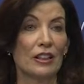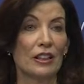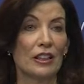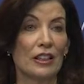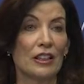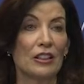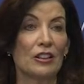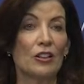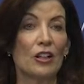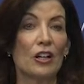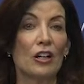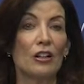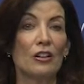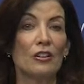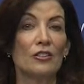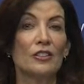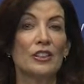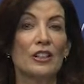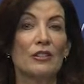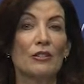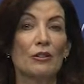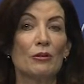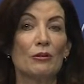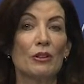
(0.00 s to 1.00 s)
and calls
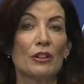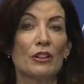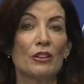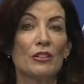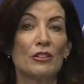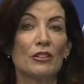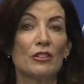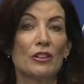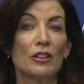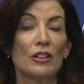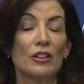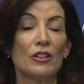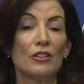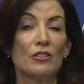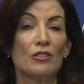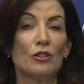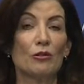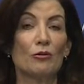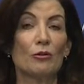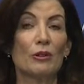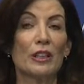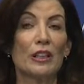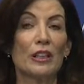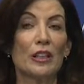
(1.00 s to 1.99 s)
everyone
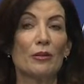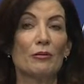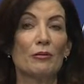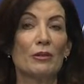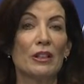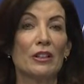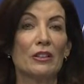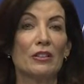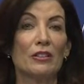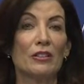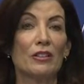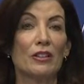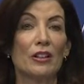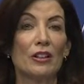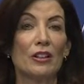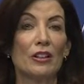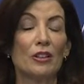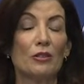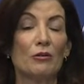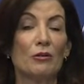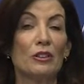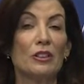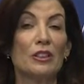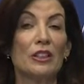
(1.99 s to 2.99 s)
to recommit
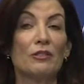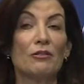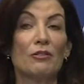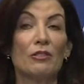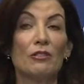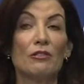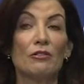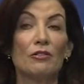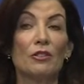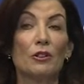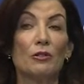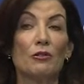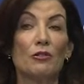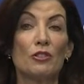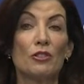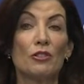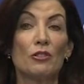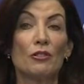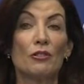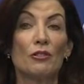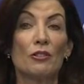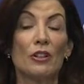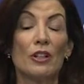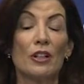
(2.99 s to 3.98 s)
to a different
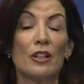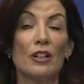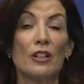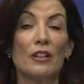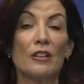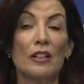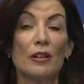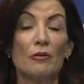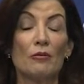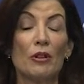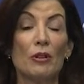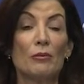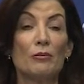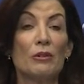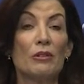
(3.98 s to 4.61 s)
future than what